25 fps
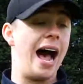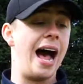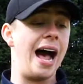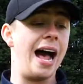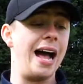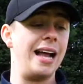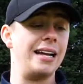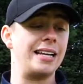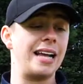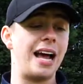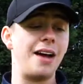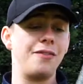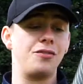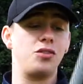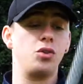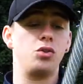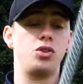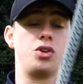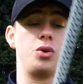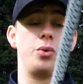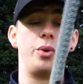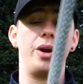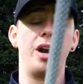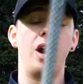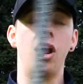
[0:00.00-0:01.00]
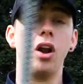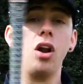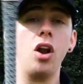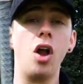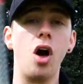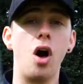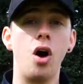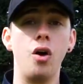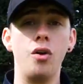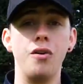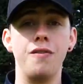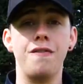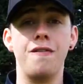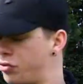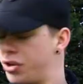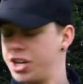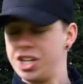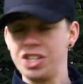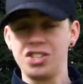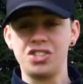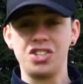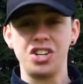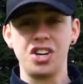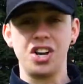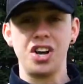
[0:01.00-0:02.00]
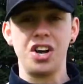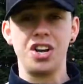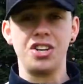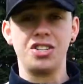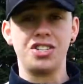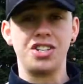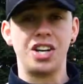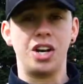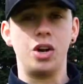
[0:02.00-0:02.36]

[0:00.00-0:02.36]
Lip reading: And after doing a lot of research